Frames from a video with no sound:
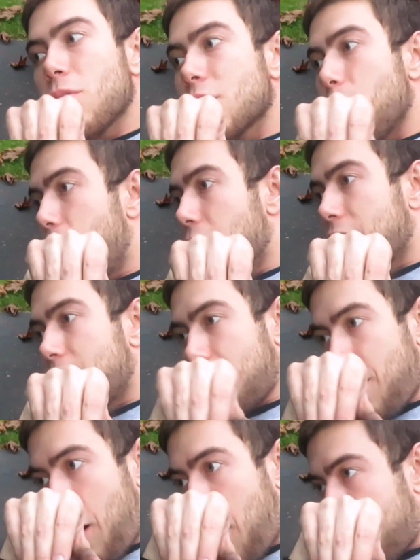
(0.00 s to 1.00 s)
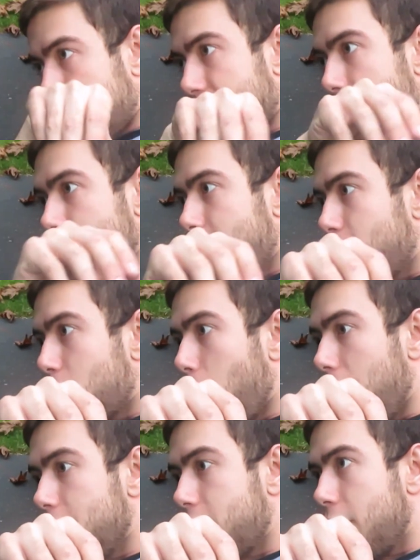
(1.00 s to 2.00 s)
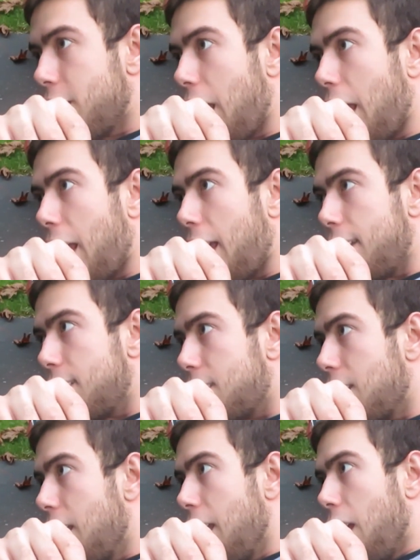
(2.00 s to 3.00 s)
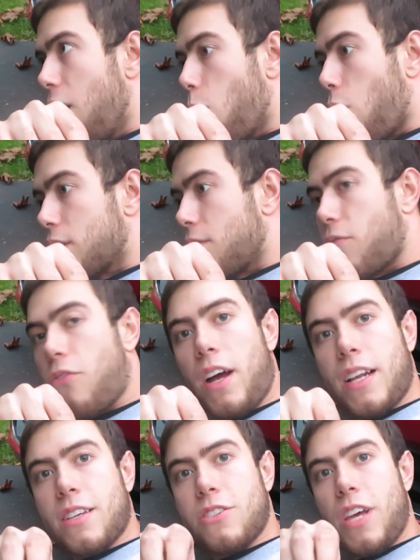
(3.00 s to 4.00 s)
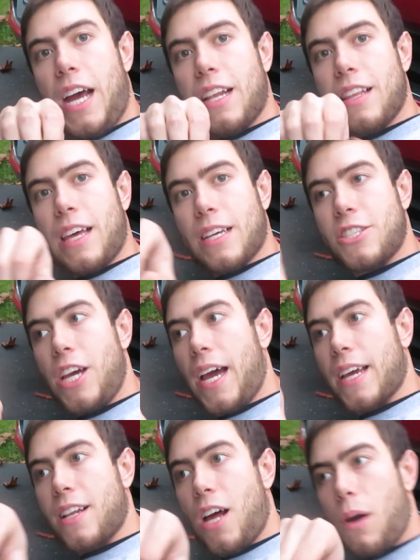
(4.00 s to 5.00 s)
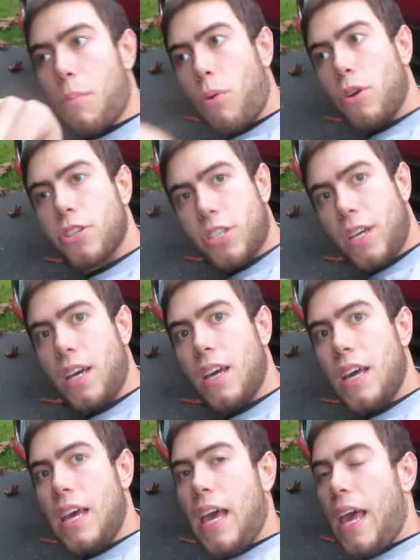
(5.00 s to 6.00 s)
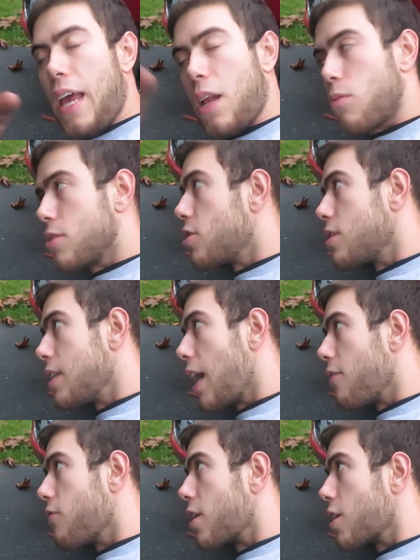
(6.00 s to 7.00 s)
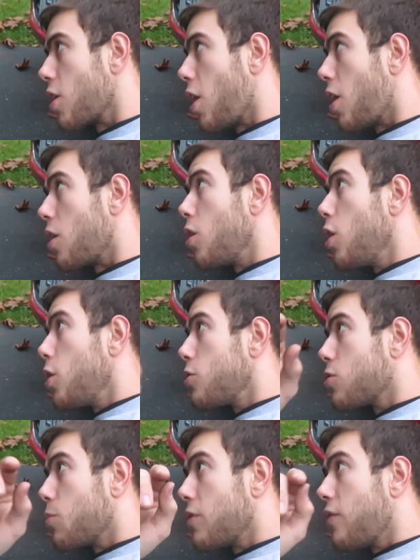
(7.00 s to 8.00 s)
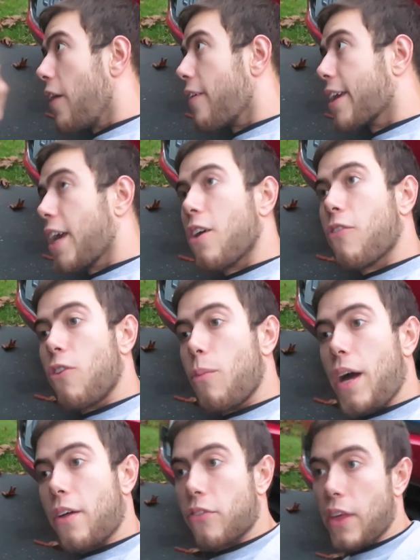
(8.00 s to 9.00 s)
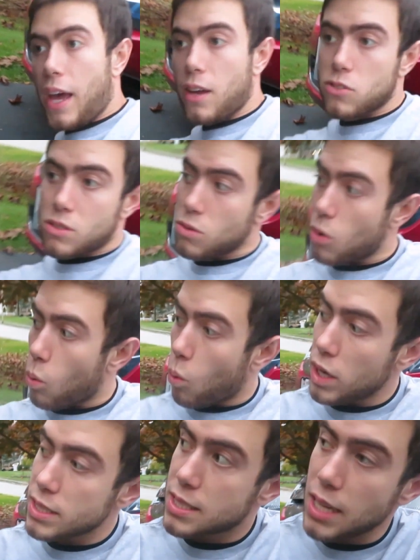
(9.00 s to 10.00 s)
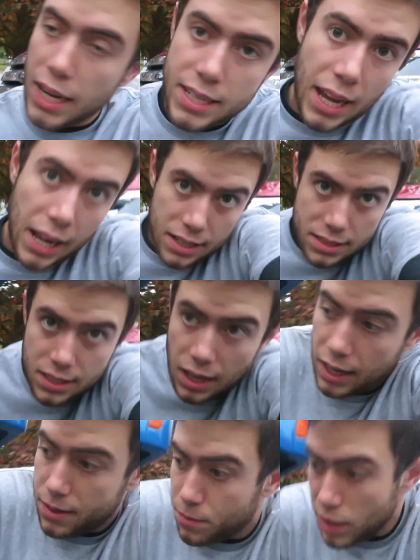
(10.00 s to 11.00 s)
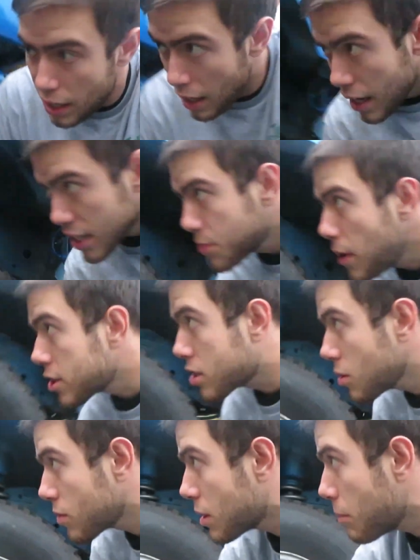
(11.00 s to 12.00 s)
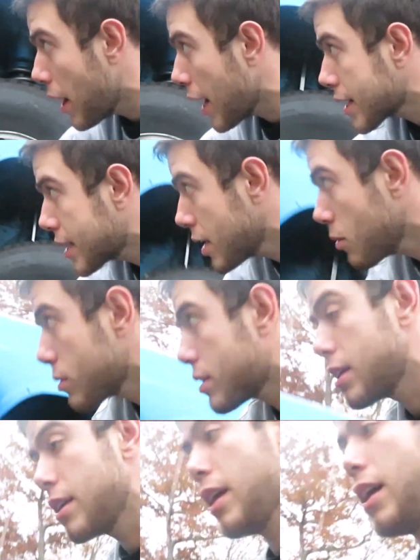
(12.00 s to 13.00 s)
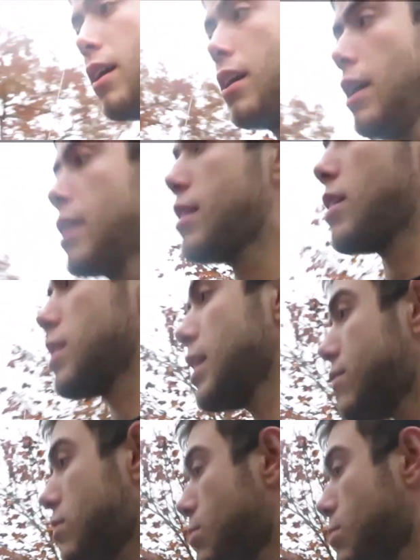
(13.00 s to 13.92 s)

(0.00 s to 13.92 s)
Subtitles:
was a big scary situation, and wasn't fun, because you had to like jack it up, push it, and it was just not fun at all. So be very careful about that. Do it one side at a time, especially with the back here with the leaf